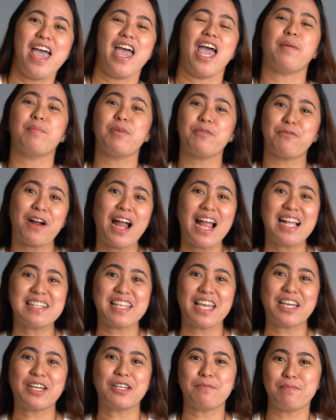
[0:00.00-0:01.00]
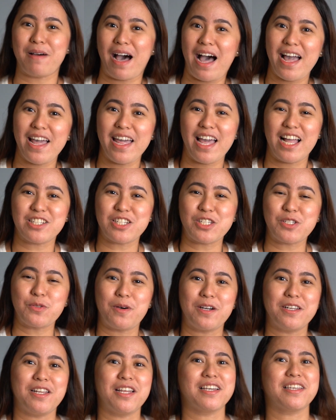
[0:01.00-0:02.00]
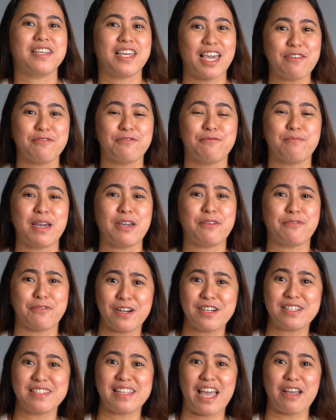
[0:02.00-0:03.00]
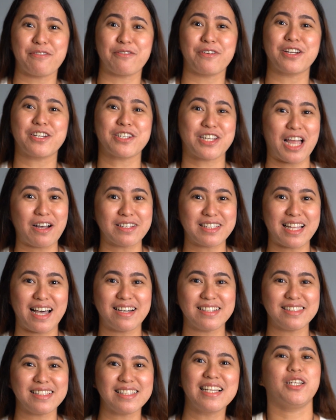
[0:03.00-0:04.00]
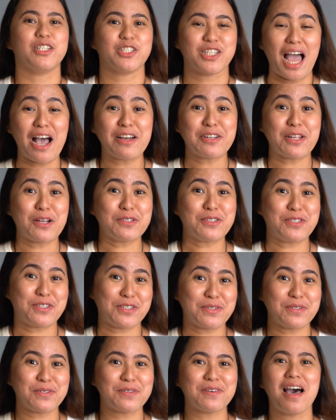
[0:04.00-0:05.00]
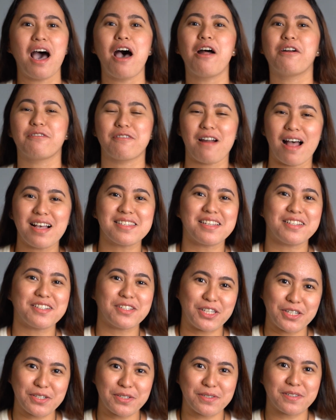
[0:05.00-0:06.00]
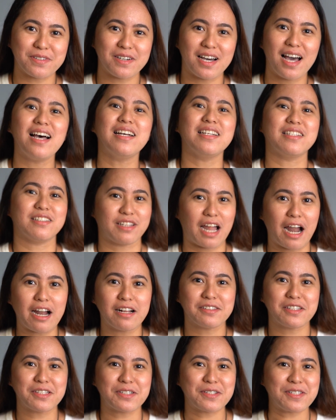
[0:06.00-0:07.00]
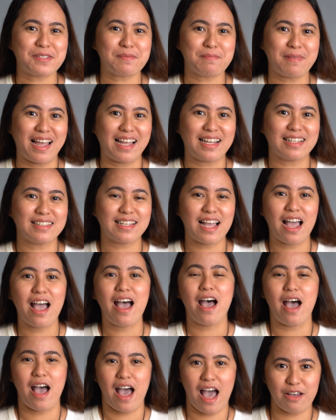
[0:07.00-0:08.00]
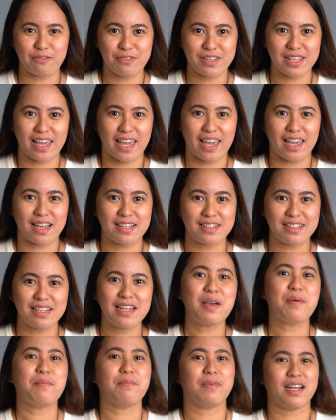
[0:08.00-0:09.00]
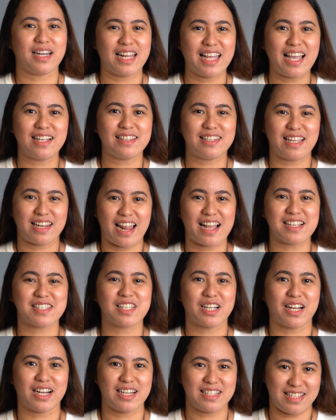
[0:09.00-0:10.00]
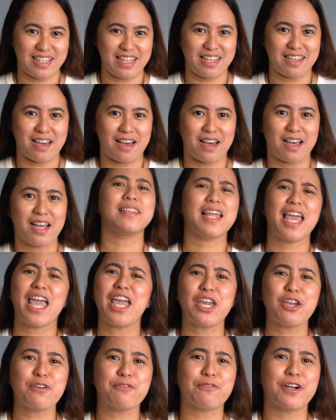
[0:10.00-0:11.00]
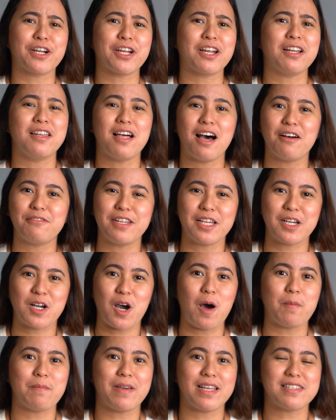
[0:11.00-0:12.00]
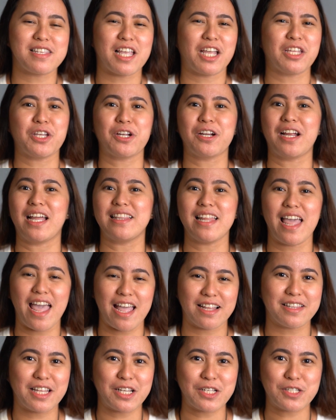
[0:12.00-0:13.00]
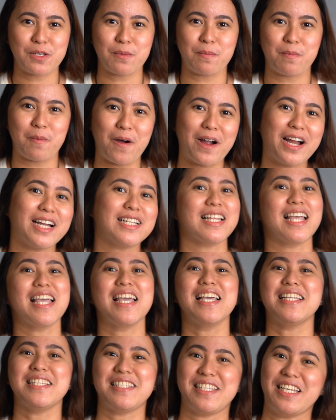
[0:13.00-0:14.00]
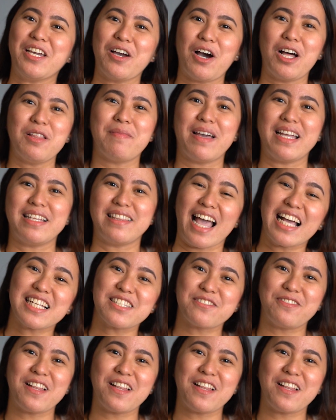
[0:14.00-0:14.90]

And before I say goodbye, I just wanna give my first ever shout out to Russell Yu, Daryl De Guzman, Abigail, Maria Teresa Garcia. Thank you for your lovely comments and your unending support. See you on my next